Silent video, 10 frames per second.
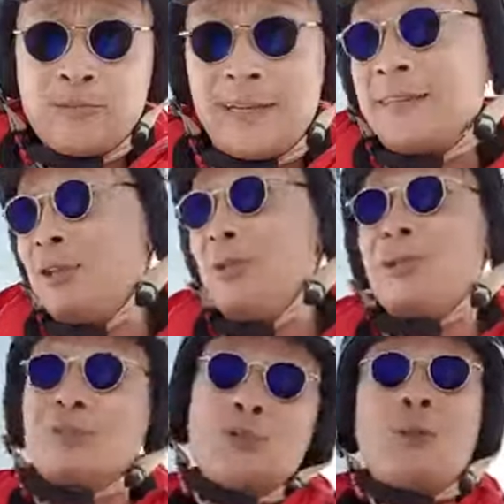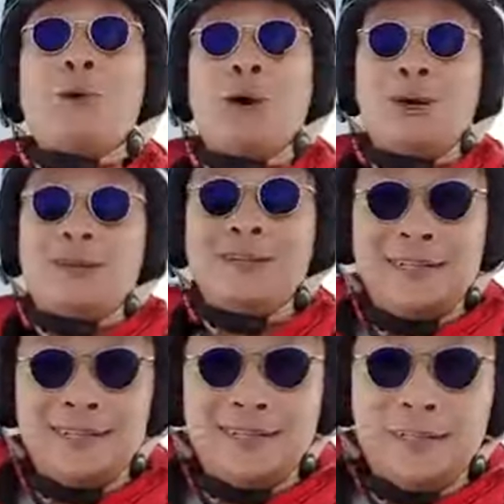And then you can snowboard
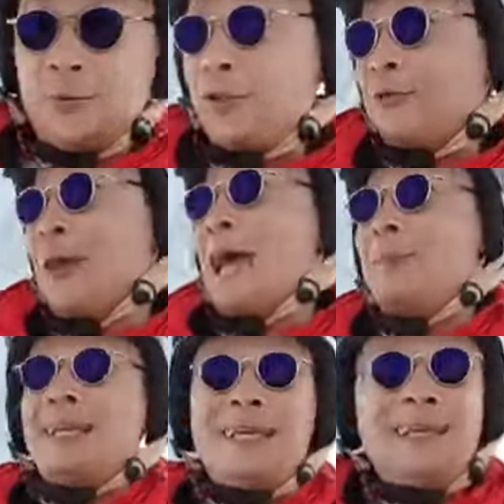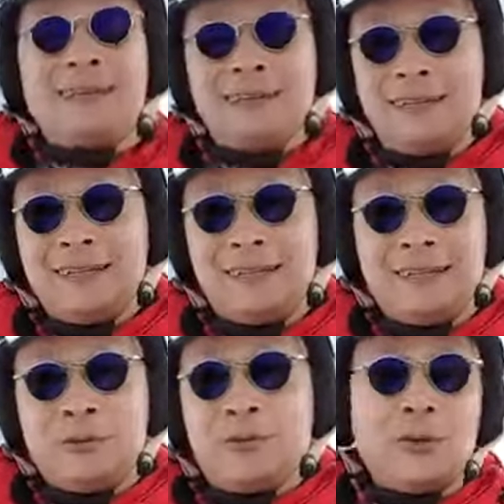with your family,
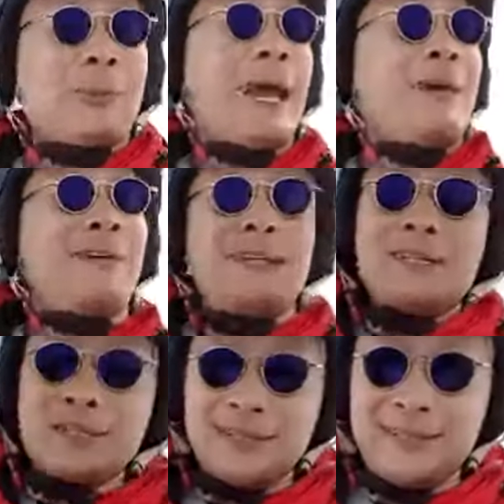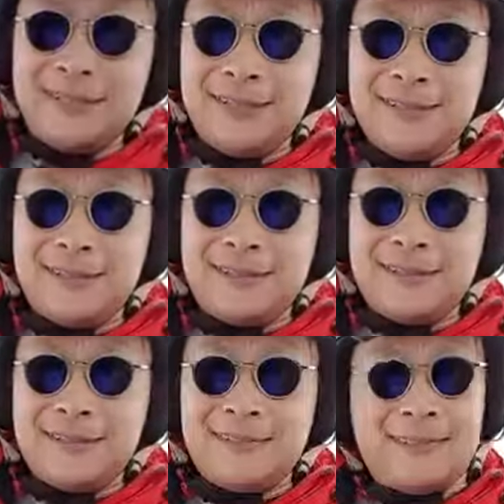with your parents,
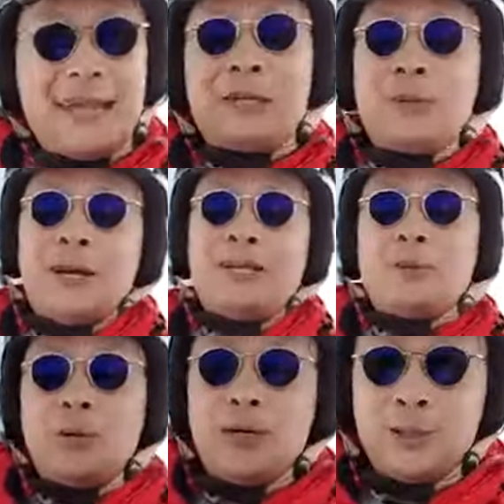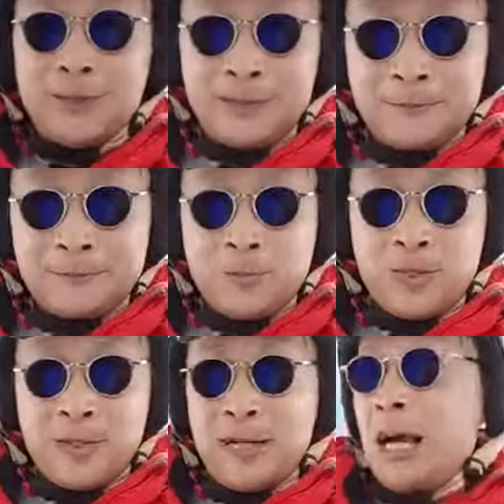anywhere in the world.
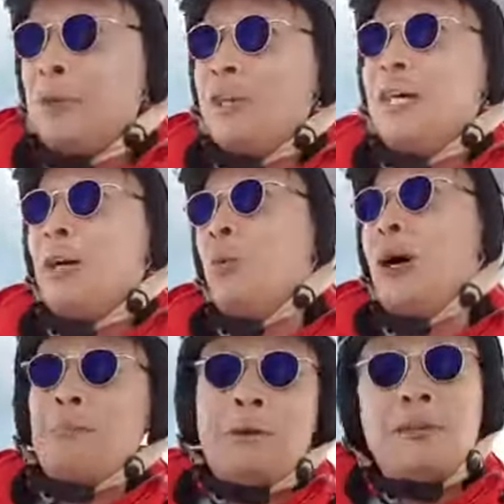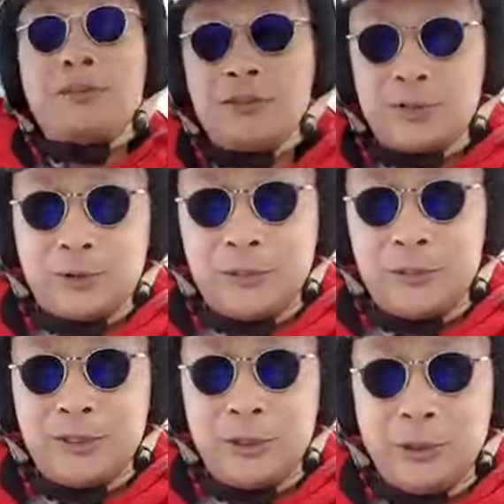I'm on a 1-month trip
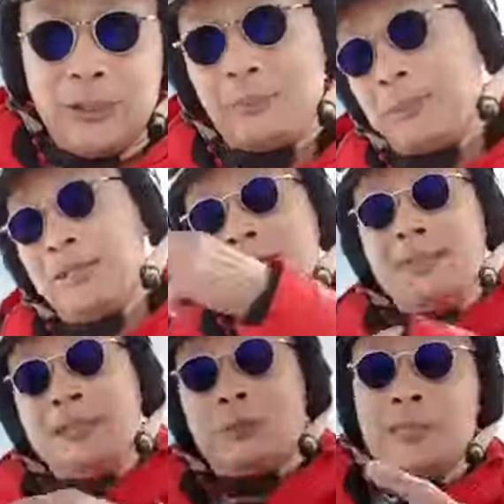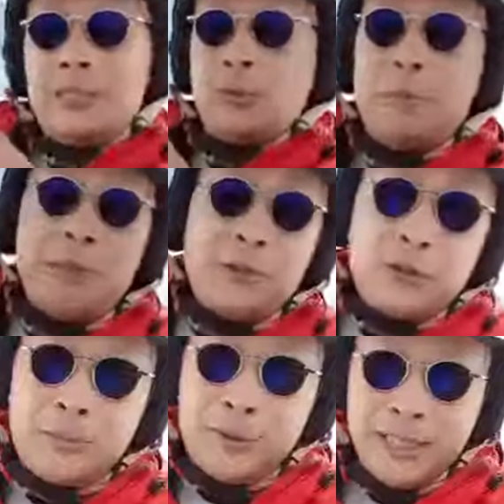in Europe. We did a 1-month
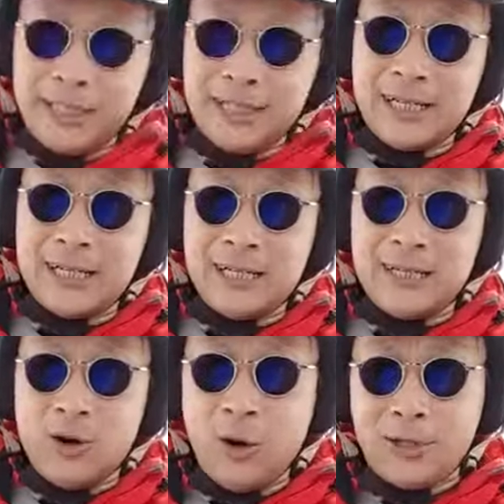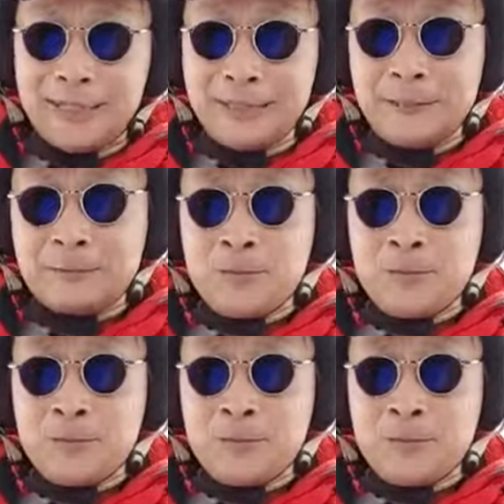trip in Auckland